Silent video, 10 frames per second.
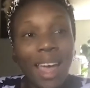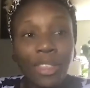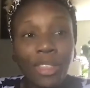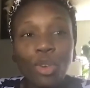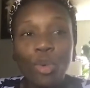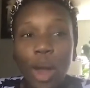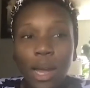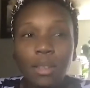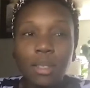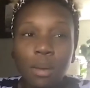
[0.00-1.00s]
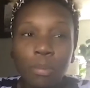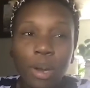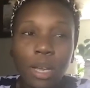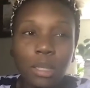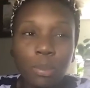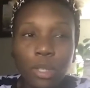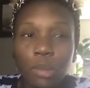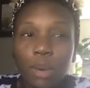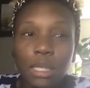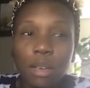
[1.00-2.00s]
And then Greg is going to bring us the
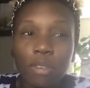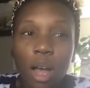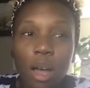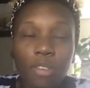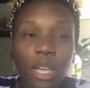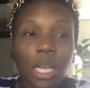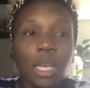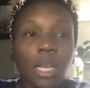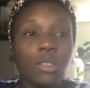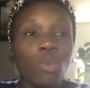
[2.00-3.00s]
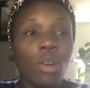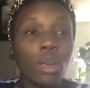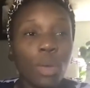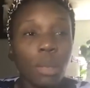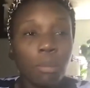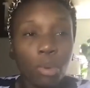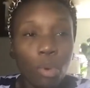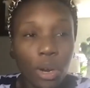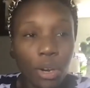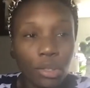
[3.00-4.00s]
perspective of he is working with employers.